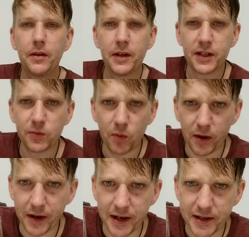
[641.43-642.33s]
this
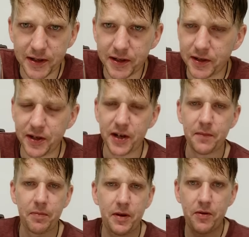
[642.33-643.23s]
one isn't gonna
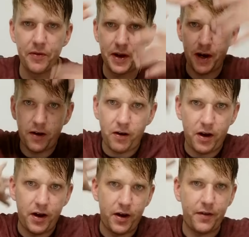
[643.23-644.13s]
blow the hair
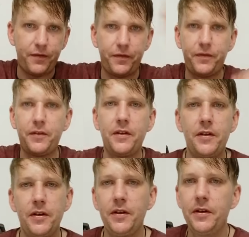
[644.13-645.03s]
off
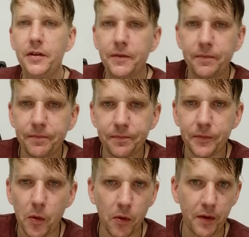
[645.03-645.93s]

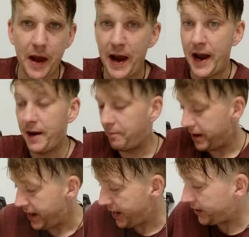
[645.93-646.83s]
or the hat
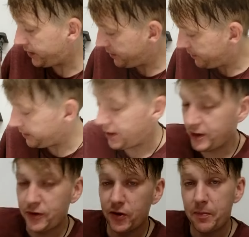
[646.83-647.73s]
back. Yeah,
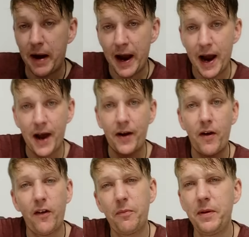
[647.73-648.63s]
I took my hat
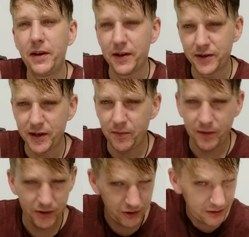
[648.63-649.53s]
off because I
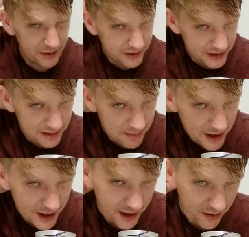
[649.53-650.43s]
want you to see my
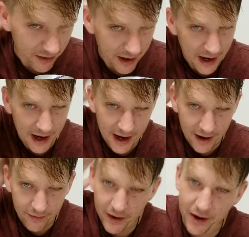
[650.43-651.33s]
hair. I
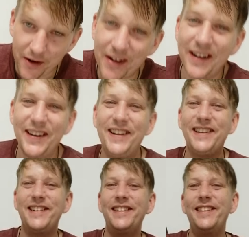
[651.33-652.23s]
have hair.
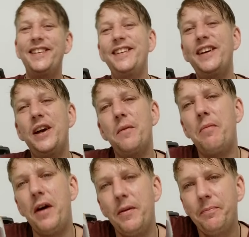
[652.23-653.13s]

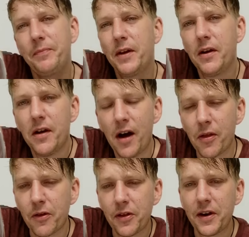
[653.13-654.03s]
But
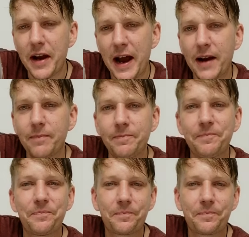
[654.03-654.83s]
other than that,